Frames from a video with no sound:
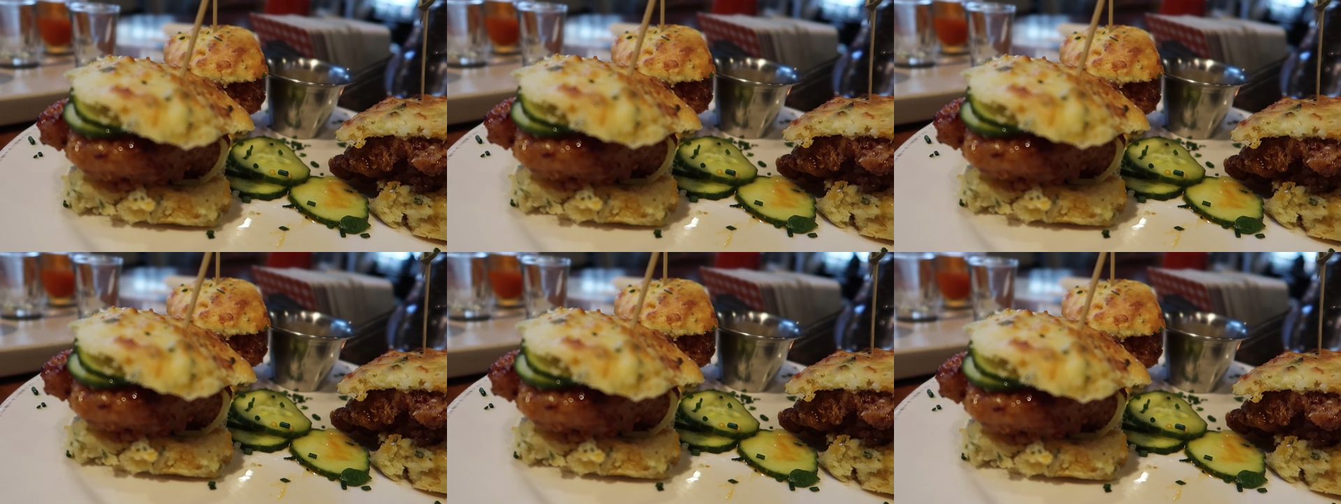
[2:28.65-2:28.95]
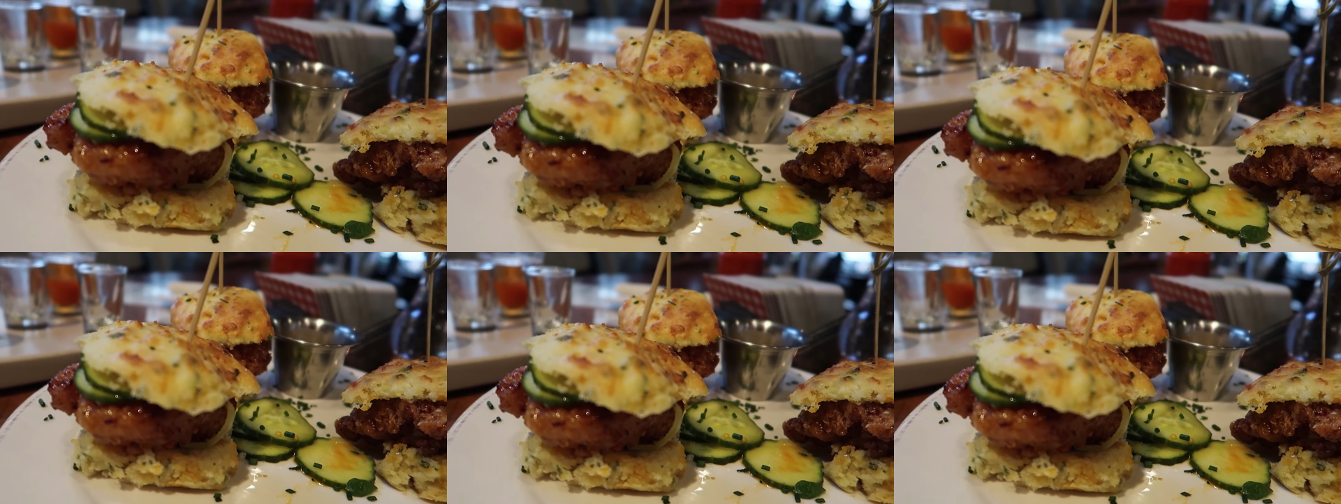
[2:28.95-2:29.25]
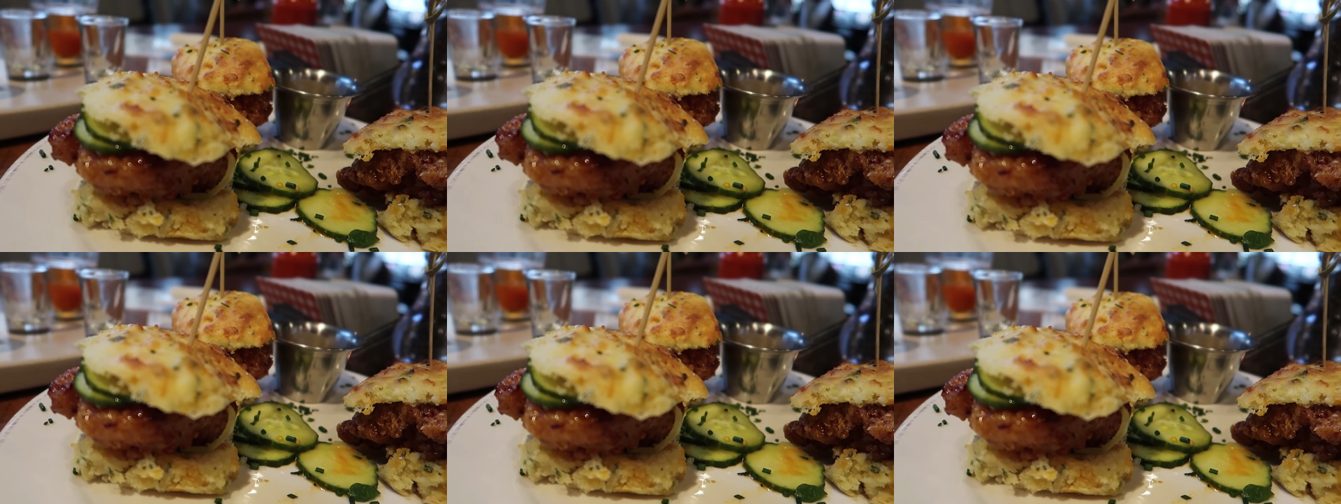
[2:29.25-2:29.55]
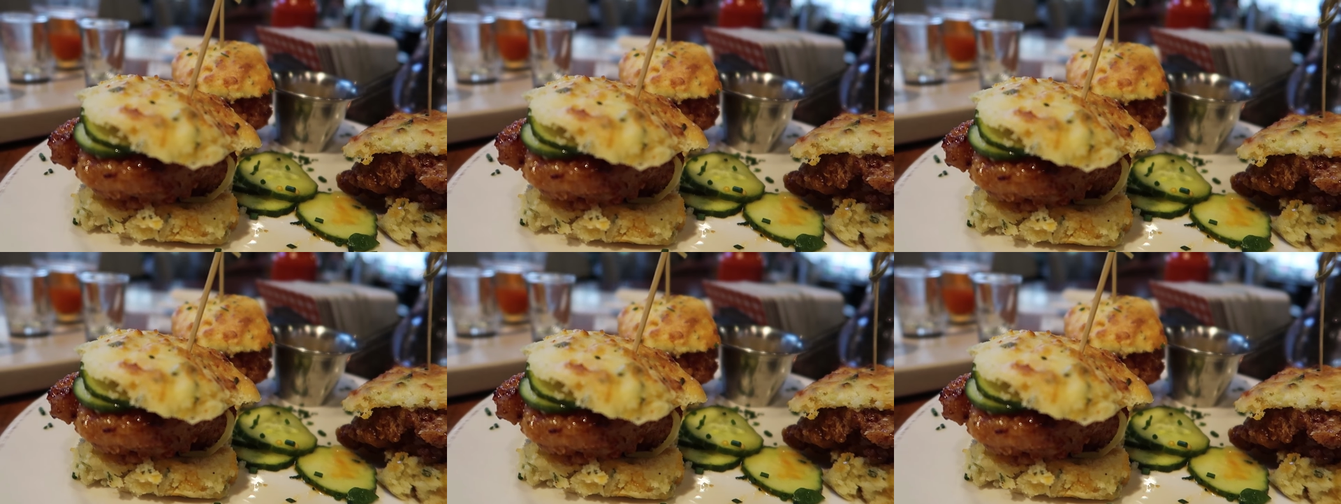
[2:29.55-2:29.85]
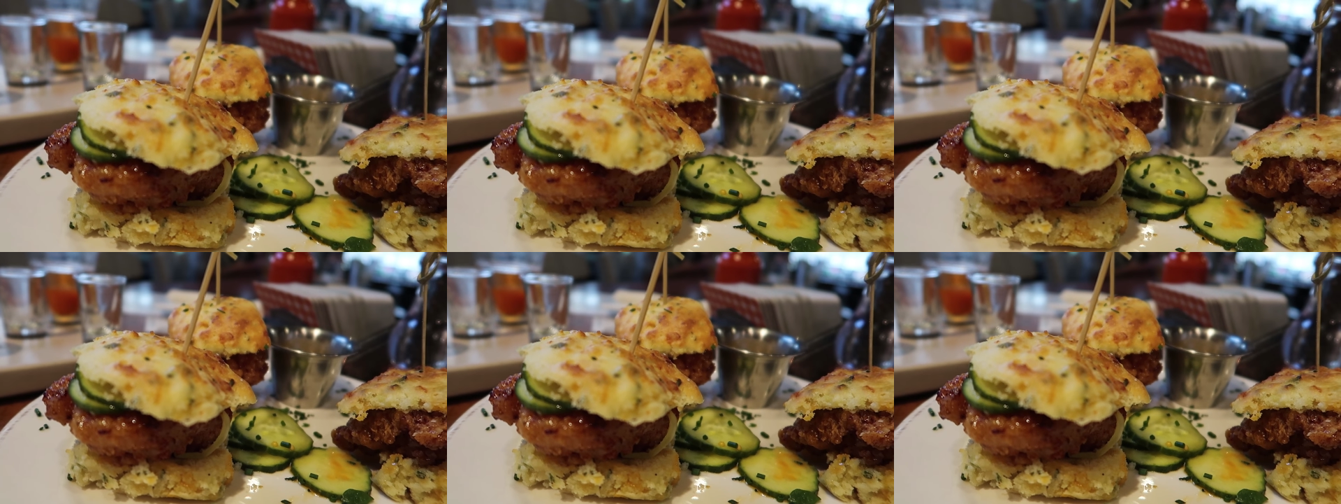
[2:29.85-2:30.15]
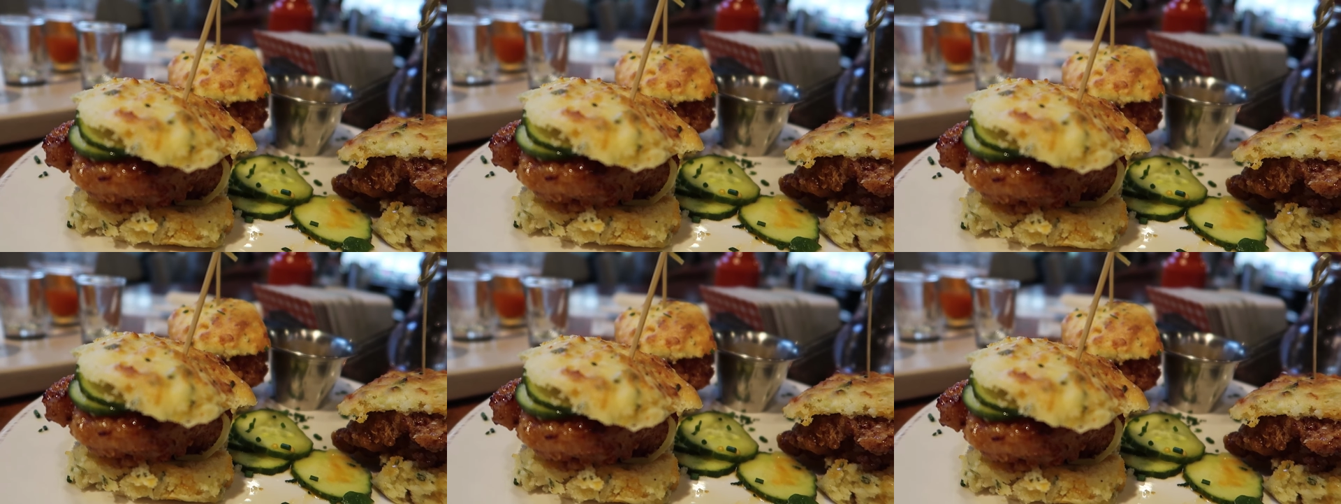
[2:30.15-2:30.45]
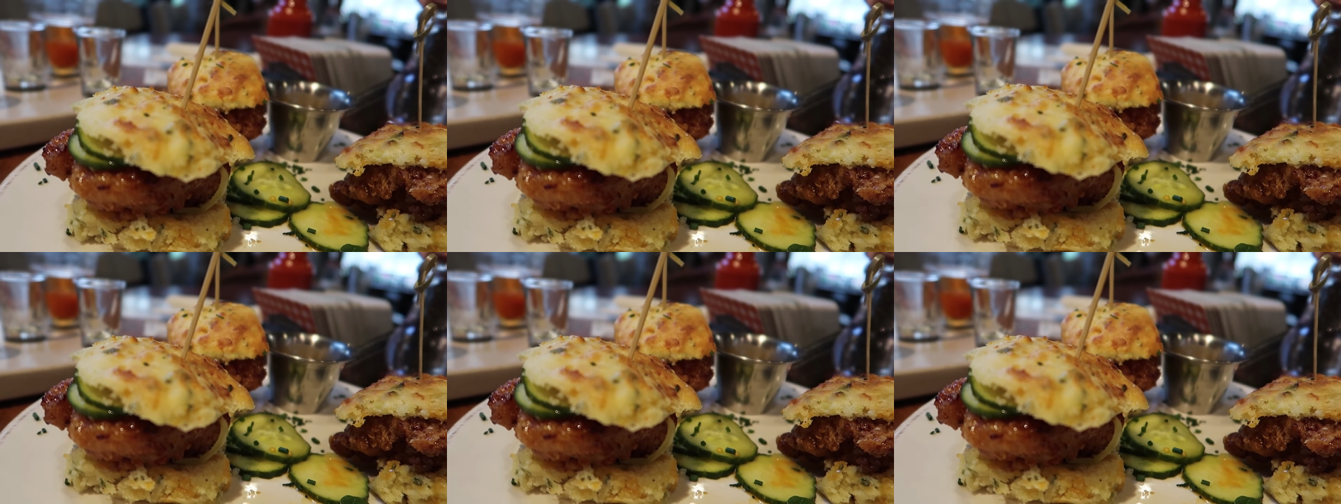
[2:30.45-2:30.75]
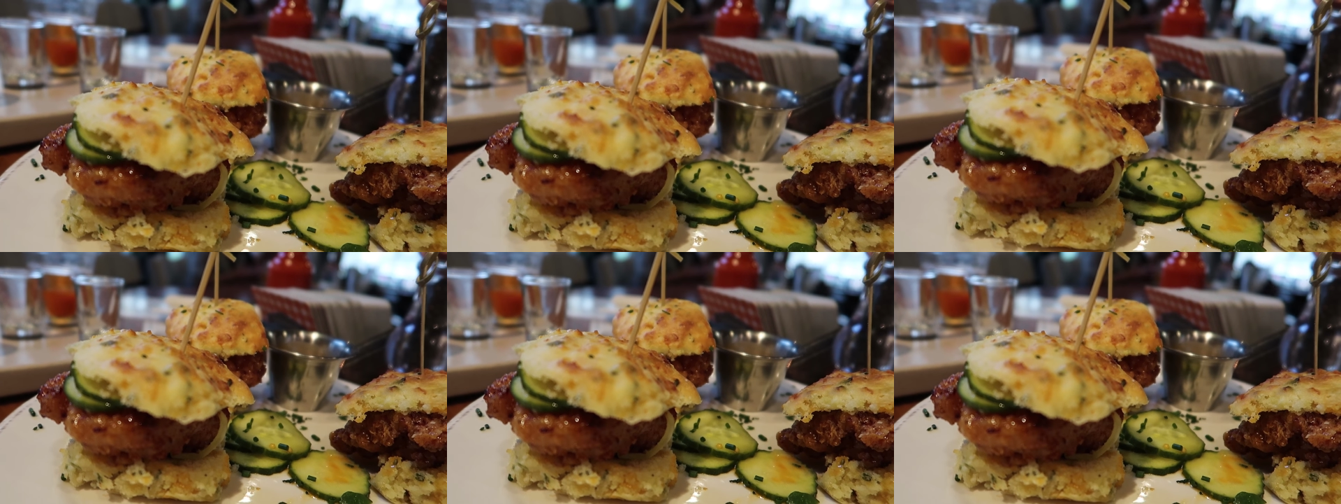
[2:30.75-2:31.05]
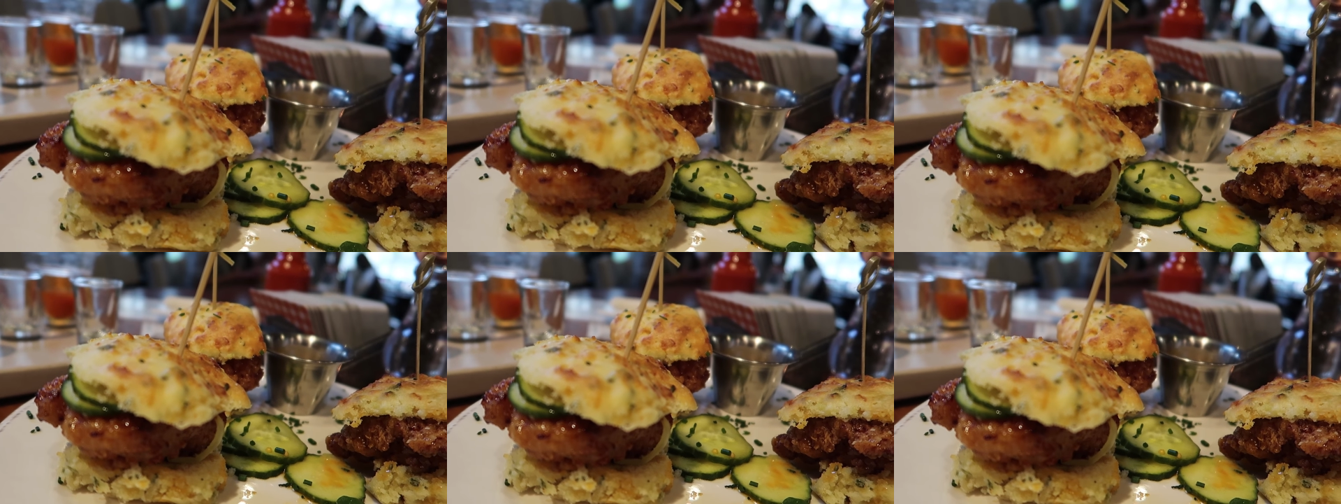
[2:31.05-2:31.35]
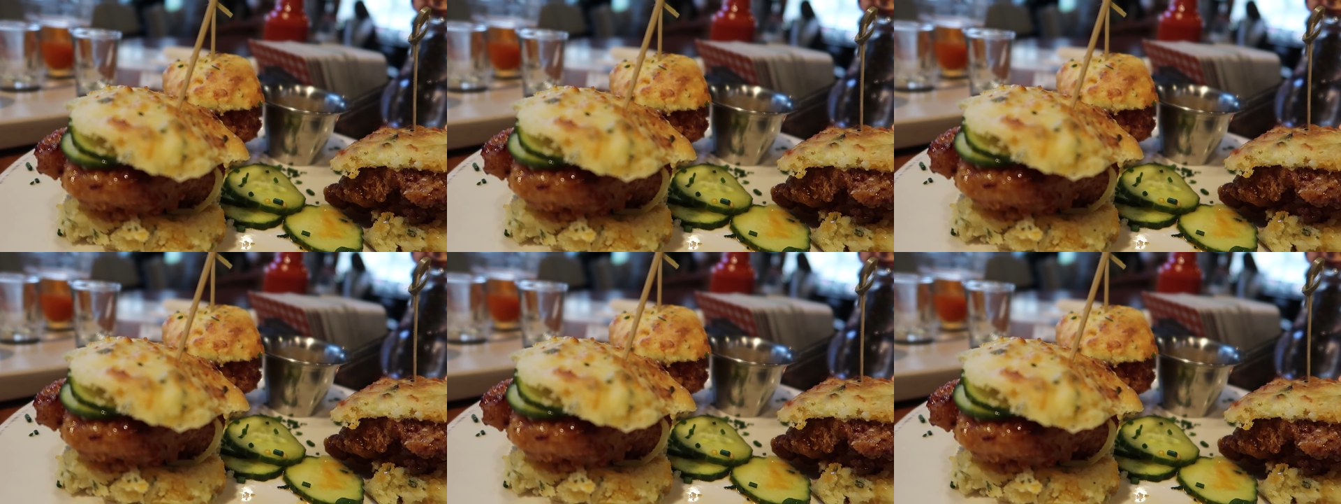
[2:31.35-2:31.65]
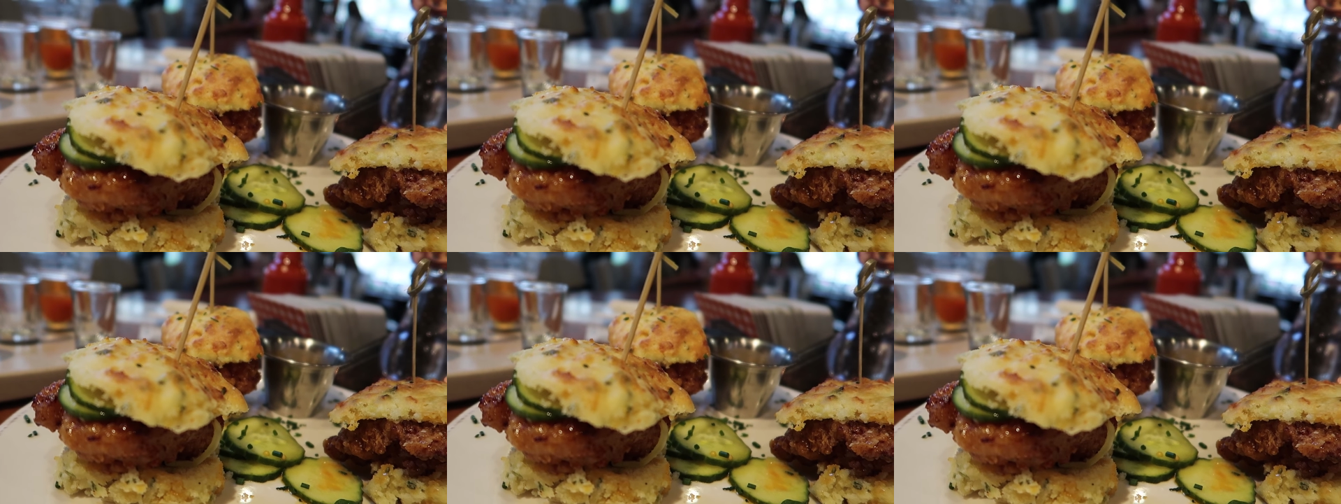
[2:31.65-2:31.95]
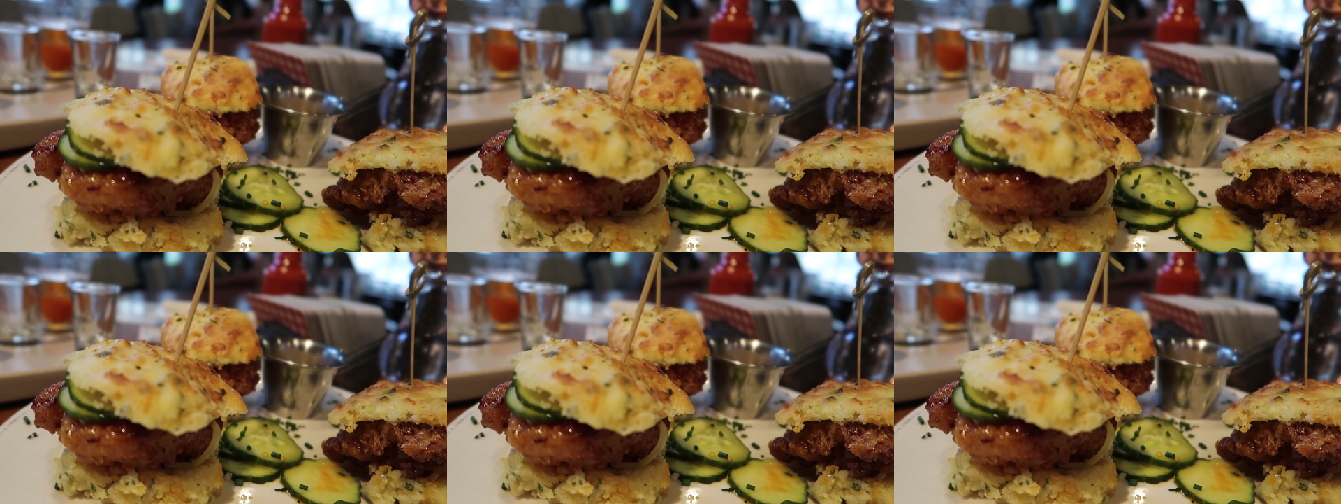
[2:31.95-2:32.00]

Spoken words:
[unreadable: no face in view]